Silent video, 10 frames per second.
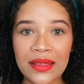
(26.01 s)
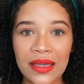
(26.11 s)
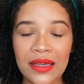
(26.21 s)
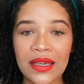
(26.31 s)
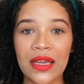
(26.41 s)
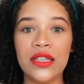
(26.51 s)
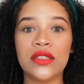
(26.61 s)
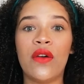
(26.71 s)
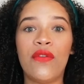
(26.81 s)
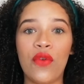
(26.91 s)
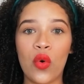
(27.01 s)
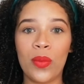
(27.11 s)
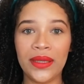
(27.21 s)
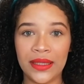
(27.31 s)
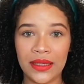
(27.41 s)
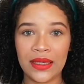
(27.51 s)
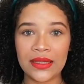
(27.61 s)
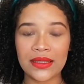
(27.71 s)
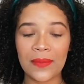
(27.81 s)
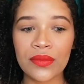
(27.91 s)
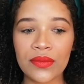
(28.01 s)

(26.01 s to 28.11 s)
think is for beginners.